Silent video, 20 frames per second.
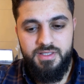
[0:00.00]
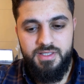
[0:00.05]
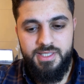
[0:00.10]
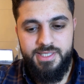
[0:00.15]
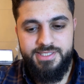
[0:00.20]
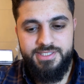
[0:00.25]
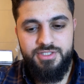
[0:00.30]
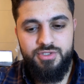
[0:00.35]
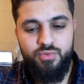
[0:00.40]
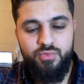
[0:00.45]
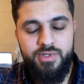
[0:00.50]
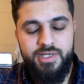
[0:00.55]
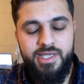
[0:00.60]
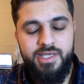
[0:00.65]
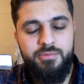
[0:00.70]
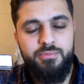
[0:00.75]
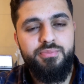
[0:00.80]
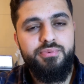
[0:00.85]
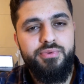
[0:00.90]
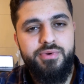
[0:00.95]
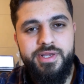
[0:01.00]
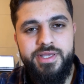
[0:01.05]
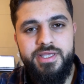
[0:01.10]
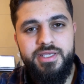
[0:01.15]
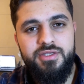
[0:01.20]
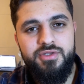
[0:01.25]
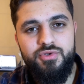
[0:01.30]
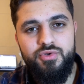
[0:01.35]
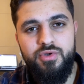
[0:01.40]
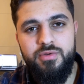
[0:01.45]
And so when I'm
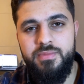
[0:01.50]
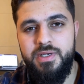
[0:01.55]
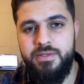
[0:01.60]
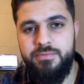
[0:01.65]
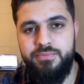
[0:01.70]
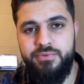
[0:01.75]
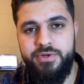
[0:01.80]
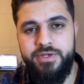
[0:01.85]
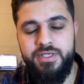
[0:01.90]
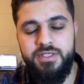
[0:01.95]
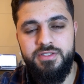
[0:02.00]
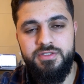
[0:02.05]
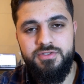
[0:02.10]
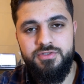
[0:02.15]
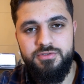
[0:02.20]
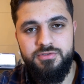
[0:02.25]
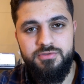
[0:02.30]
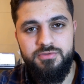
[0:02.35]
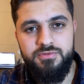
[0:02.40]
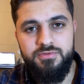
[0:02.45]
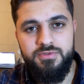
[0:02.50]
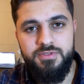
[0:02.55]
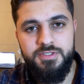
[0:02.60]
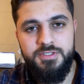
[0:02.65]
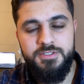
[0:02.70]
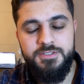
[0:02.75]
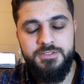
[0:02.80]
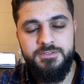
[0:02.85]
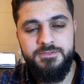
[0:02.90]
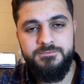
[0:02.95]
praying, who am I praying to?
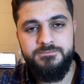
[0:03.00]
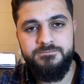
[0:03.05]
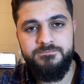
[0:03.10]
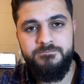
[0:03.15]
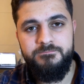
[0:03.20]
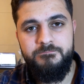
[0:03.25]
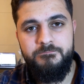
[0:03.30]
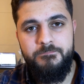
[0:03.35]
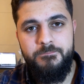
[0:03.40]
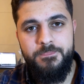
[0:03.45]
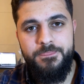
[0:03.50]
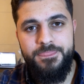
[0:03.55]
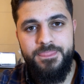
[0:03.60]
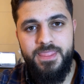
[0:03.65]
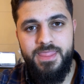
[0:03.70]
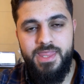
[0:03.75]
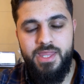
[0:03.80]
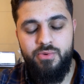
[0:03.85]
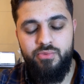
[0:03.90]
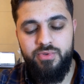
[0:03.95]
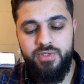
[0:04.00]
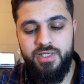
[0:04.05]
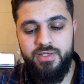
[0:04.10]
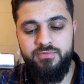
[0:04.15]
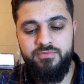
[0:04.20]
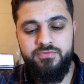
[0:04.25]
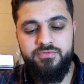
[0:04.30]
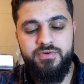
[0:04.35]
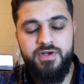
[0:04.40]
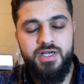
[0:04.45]
When I'm
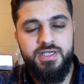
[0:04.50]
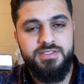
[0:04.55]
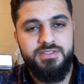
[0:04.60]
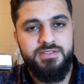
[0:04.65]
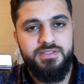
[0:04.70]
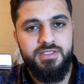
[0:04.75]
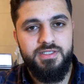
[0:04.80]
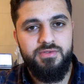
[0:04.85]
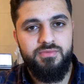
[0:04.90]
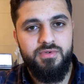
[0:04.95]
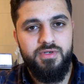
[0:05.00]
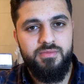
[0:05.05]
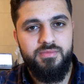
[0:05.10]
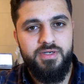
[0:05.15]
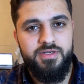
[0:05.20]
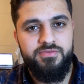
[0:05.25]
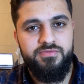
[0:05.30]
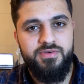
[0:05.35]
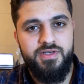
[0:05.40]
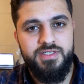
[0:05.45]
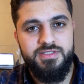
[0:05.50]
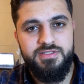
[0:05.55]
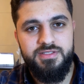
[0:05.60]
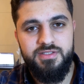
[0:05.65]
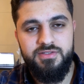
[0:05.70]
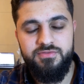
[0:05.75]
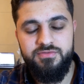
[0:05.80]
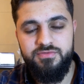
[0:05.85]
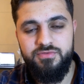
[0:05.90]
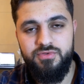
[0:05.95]
fasting, what am I
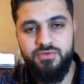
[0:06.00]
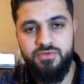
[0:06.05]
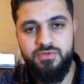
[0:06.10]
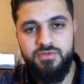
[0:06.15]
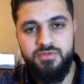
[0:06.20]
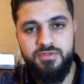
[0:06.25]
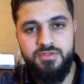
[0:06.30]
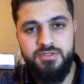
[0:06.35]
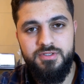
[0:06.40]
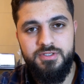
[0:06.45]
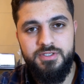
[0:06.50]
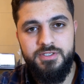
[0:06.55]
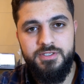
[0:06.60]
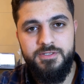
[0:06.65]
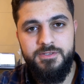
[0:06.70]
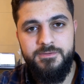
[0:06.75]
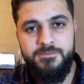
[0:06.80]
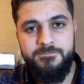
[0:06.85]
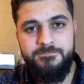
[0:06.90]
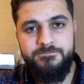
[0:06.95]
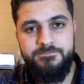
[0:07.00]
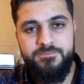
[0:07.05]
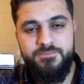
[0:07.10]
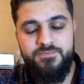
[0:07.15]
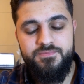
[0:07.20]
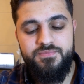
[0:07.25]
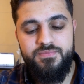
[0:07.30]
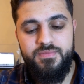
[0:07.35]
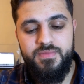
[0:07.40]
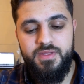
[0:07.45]
fasting for?
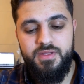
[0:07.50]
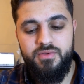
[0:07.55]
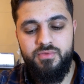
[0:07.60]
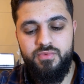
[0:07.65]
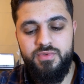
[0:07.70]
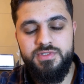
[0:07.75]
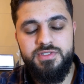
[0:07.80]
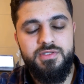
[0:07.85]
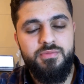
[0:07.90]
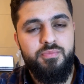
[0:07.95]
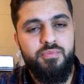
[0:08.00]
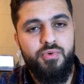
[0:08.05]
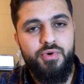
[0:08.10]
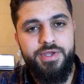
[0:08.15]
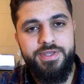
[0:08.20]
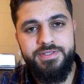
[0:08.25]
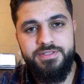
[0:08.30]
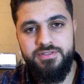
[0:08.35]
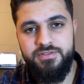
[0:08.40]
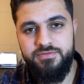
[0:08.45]
What's the point